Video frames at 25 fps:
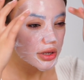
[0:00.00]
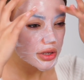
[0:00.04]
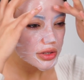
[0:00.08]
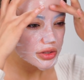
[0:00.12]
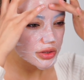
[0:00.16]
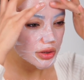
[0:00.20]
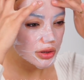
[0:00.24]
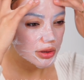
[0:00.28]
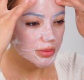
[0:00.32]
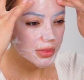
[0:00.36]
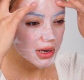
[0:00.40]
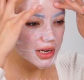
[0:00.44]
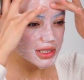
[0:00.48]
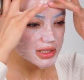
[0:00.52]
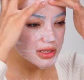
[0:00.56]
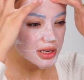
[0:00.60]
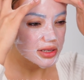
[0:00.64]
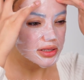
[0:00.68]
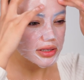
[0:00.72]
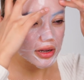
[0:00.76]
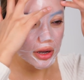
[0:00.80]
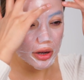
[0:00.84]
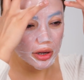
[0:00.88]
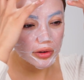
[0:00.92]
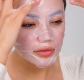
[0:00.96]
So the mask
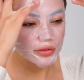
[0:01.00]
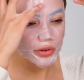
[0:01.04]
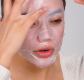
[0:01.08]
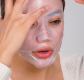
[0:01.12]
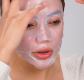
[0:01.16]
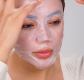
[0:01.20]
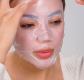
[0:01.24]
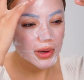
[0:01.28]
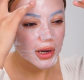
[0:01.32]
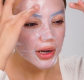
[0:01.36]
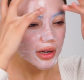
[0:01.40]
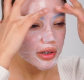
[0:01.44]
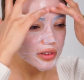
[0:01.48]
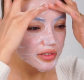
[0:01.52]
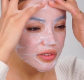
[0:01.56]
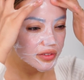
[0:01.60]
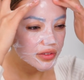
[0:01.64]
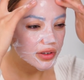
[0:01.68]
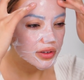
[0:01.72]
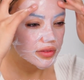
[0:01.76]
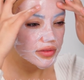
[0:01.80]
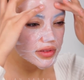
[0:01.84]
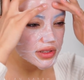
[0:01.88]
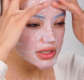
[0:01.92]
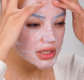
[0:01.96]
is on for about
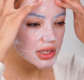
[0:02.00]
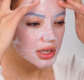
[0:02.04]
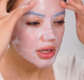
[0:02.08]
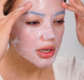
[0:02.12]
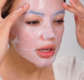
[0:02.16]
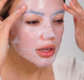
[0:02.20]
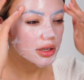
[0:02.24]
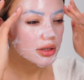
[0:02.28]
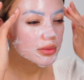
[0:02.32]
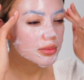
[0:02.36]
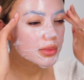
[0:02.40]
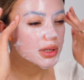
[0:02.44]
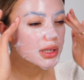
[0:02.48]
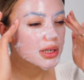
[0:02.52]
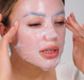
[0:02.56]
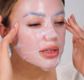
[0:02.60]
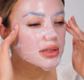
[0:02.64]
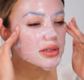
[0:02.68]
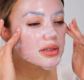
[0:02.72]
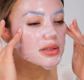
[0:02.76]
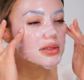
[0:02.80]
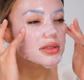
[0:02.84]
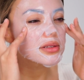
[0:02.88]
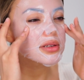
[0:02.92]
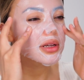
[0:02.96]
15
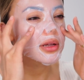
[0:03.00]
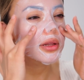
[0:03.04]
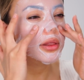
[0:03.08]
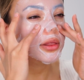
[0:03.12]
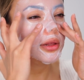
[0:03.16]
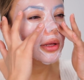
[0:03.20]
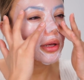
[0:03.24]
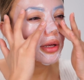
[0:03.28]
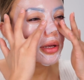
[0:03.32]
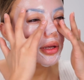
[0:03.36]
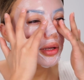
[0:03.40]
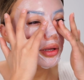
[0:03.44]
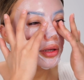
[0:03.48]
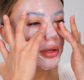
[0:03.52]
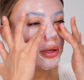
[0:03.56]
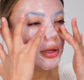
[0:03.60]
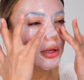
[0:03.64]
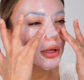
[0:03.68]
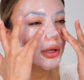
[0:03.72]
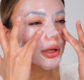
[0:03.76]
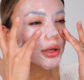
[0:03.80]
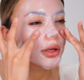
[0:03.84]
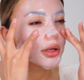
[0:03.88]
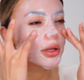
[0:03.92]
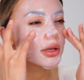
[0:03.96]
minutes, I think.
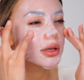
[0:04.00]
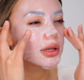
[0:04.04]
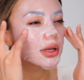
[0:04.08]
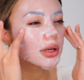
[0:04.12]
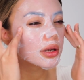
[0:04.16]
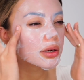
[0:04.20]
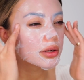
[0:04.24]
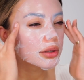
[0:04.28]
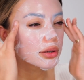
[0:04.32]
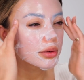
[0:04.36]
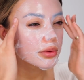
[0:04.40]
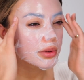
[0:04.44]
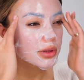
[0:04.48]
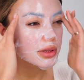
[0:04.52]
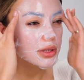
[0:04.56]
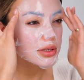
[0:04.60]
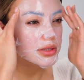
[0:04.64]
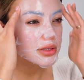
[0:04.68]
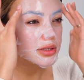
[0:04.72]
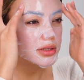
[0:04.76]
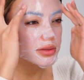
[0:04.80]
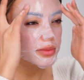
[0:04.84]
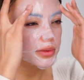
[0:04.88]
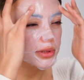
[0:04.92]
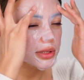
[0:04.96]
And I don't know what
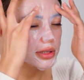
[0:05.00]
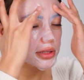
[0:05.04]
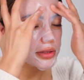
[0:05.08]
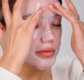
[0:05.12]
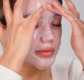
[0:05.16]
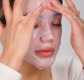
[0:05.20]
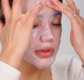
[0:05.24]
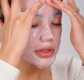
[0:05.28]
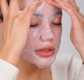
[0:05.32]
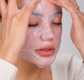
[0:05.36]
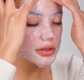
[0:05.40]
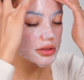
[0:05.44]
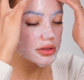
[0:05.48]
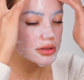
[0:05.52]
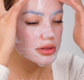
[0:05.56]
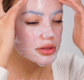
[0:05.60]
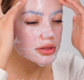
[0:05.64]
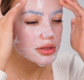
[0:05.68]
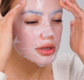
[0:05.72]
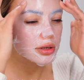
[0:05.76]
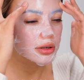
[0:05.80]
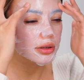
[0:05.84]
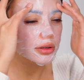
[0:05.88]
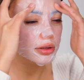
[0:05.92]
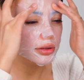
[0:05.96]
this is, but this feels
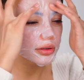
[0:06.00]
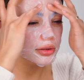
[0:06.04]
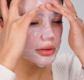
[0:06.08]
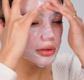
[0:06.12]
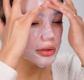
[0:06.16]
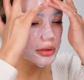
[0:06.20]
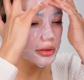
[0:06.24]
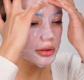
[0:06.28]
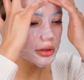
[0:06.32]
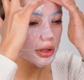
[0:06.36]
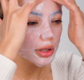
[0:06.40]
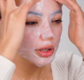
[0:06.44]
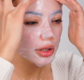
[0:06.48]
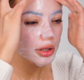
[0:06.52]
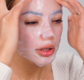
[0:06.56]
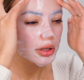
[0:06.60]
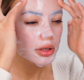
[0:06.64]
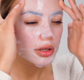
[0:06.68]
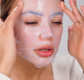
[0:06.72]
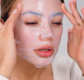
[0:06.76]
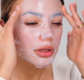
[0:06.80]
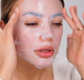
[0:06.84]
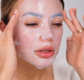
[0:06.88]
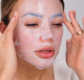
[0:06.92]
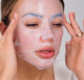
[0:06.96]
so
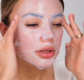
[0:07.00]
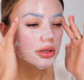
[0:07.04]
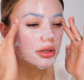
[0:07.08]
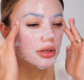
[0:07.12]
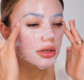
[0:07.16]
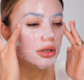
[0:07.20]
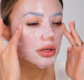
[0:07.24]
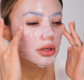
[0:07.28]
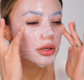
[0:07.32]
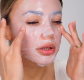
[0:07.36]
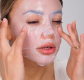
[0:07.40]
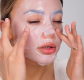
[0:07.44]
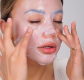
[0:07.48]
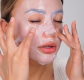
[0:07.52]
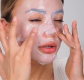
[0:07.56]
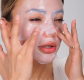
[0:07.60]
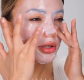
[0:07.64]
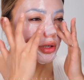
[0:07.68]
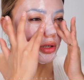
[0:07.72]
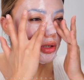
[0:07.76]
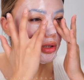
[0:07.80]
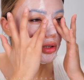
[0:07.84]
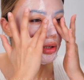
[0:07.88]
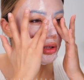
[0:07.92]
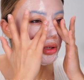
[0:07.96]

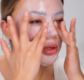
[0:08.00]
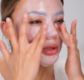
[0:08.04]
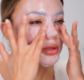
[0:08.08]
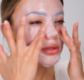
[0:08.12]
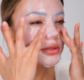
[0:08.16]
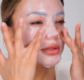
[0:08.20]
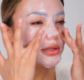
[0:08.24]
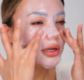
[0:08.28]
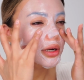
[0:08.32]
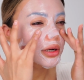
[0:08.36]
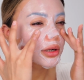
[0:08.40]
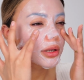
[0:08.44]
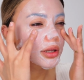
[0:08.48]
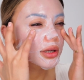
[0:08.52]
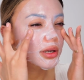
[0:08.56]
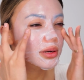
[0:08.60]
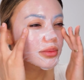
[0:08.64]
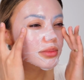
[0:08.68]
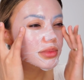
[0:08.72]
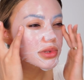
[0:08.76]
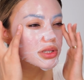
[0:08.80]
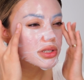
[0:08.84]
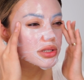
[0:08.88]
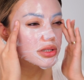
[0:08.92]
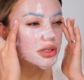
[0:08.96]
good. It's kind of like a
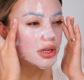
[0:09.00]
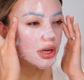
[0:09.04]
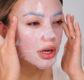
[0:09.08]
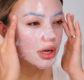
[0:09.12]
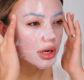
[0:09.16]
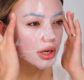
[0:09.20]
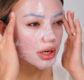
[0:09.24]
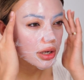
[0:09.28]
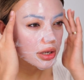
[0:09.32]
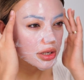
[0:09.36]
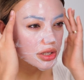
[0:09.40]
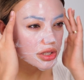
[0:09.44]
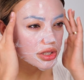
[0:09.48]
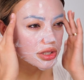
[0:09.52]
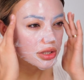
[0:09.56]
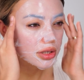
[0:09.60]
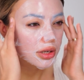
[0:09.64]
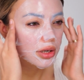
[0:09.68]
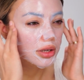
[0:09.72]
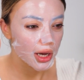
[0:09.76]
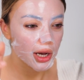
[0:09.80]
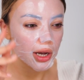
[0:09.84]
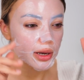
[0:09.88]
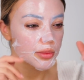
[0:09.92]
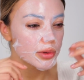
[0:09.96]
massage.
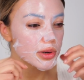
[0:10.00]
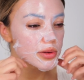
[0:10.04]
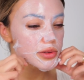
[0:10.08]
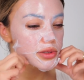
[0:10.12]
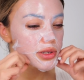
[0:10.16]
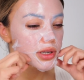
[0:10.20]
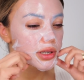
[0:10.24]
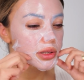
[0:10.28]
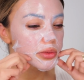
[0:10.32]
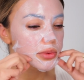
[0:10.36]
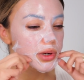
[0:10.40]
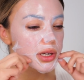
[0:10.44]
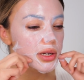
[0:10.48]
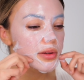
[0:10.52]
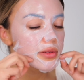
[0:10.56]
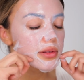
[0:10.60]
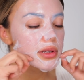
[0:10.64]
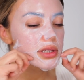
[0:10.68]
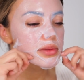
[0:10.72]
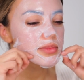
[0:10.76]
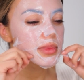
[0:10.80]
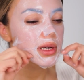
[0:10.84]
I'm going to get rid of this